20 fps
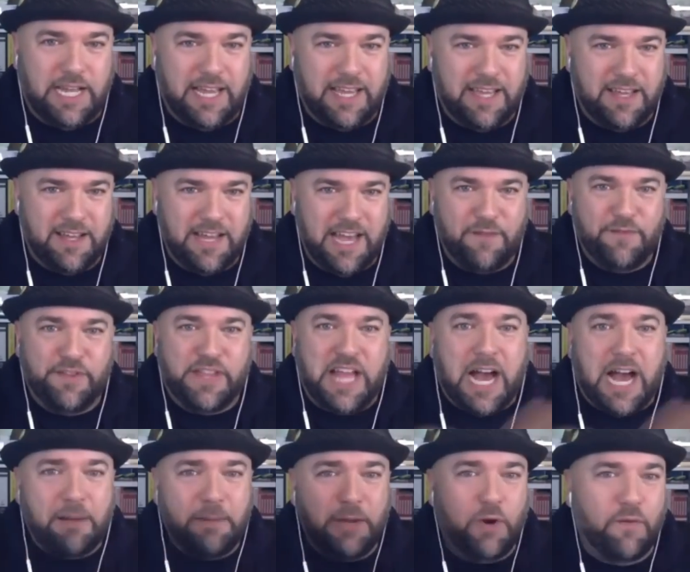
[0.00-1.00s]
like have an
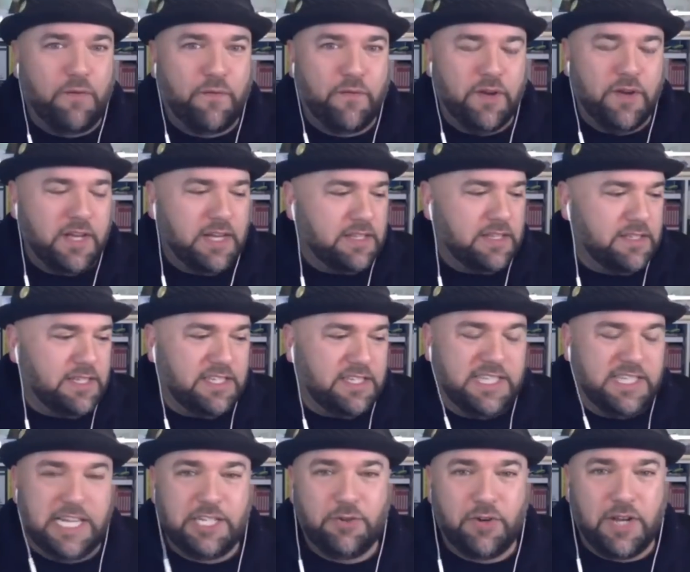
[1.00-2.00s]
army of
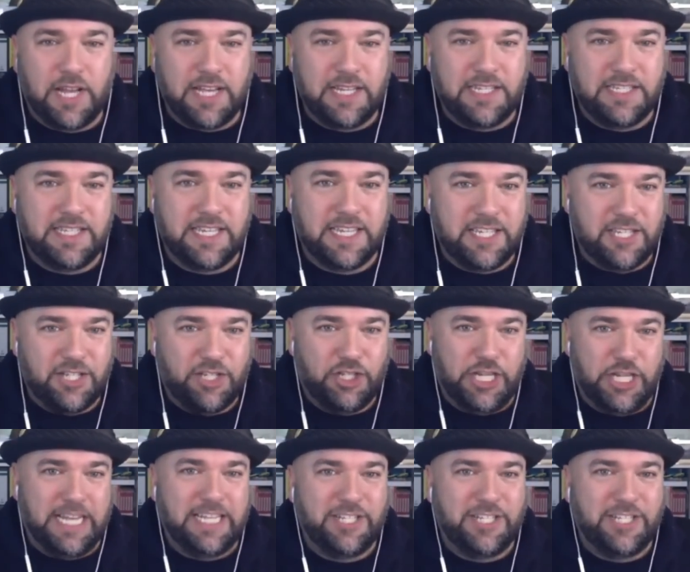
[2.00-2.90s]
decentralized exchanges.